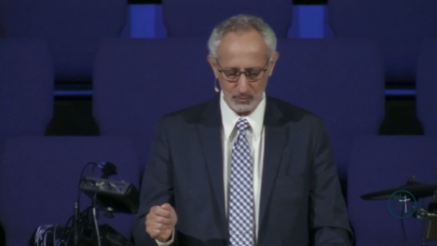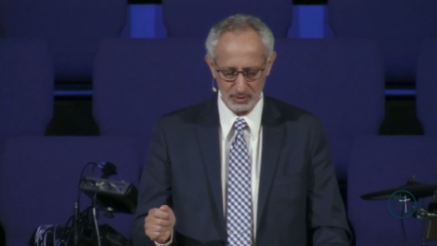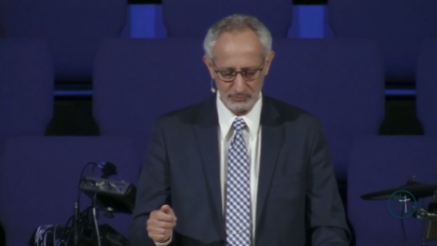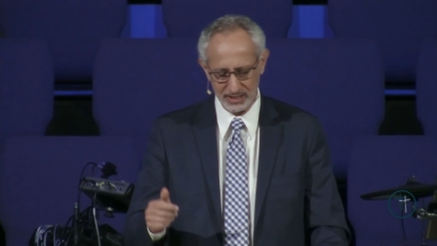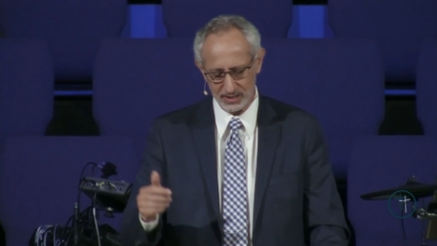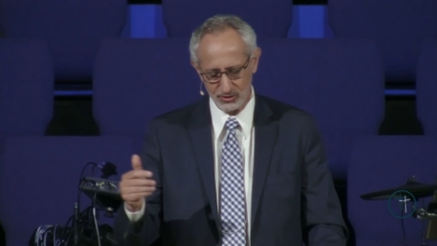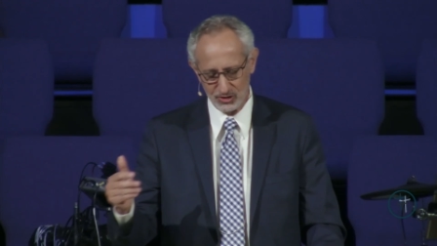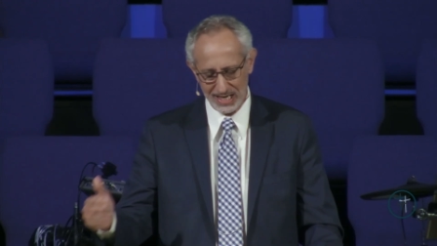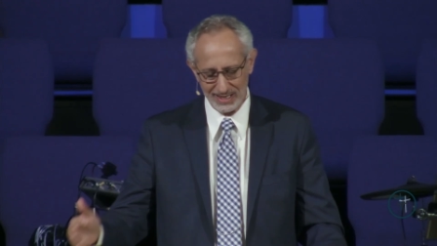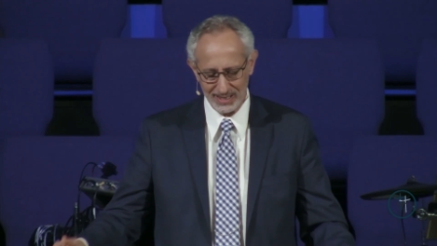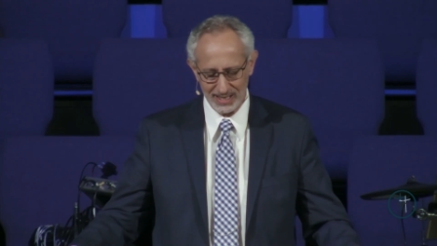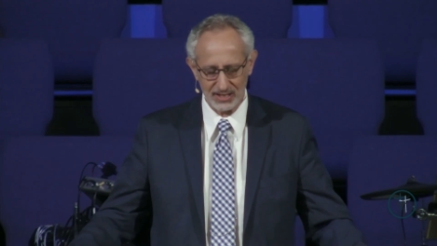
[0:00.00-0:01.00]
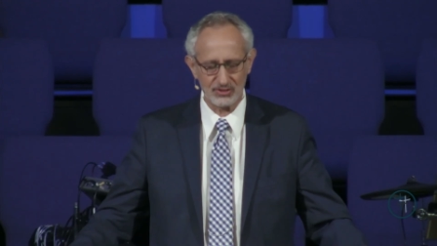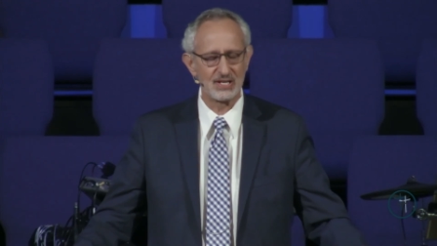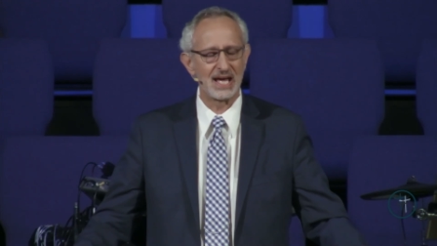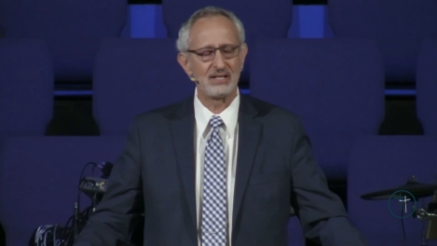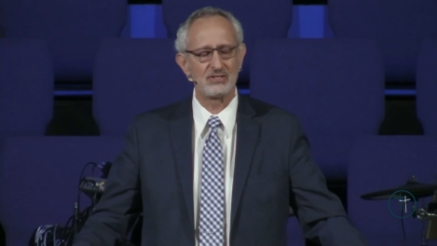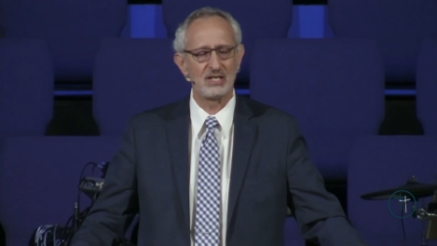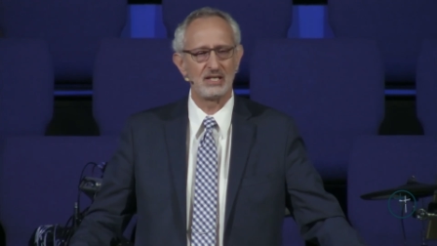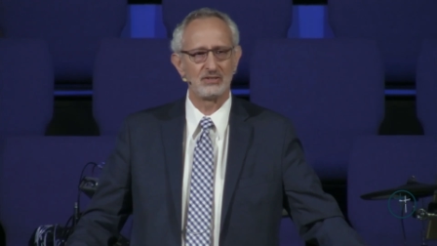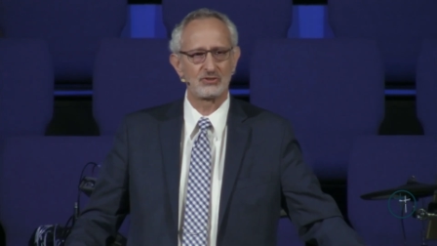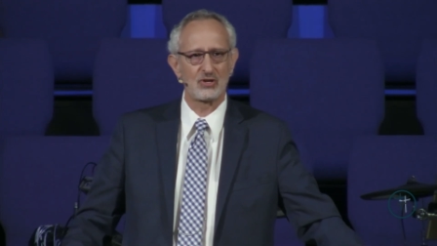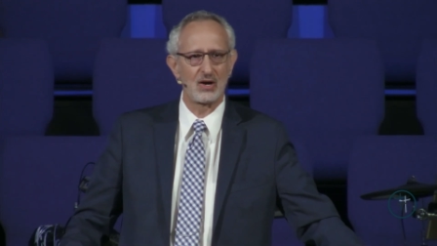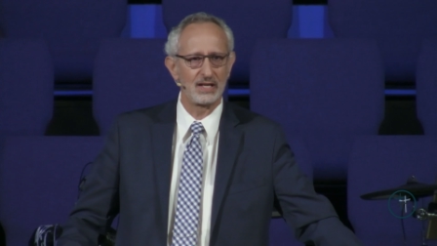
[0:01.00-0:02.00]
We read in 2 Kings
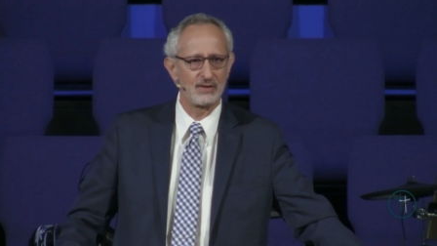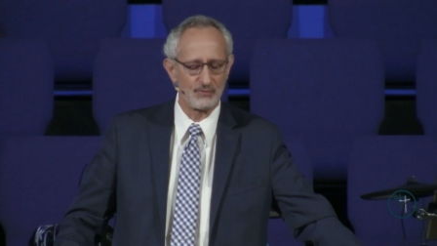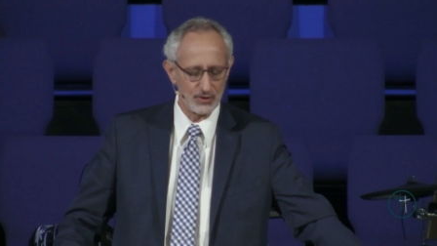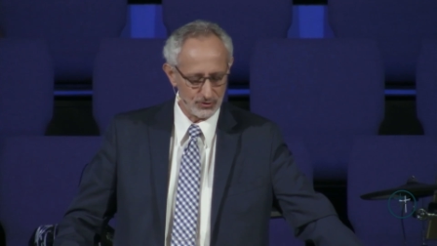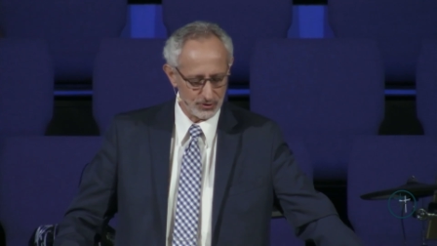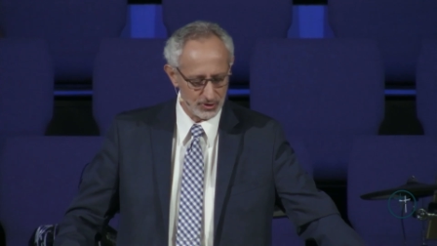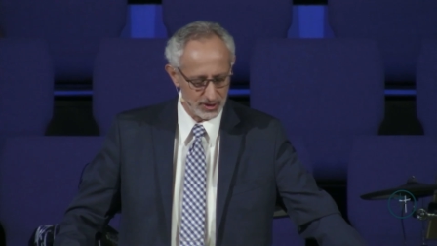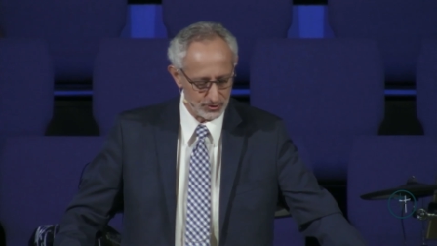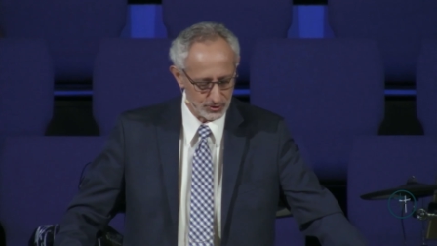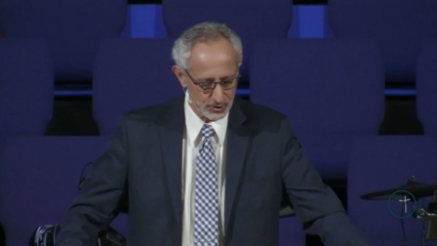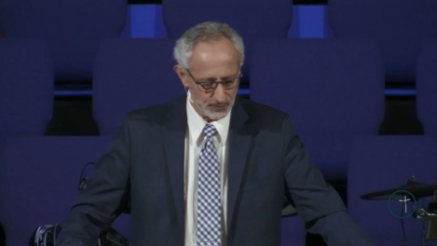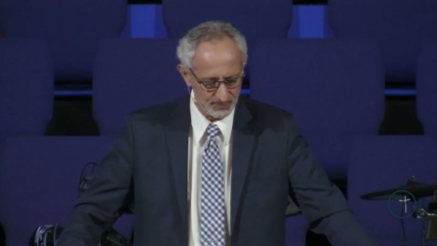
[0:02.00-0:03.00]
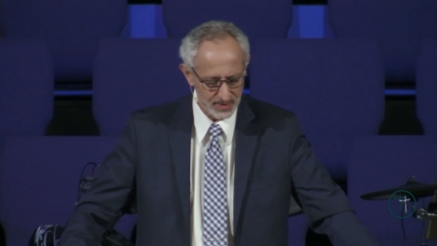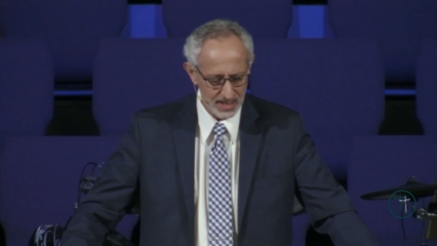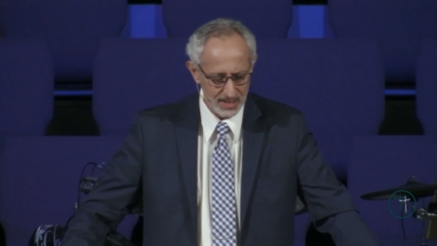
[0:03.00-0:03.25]
19, starting in verse 32.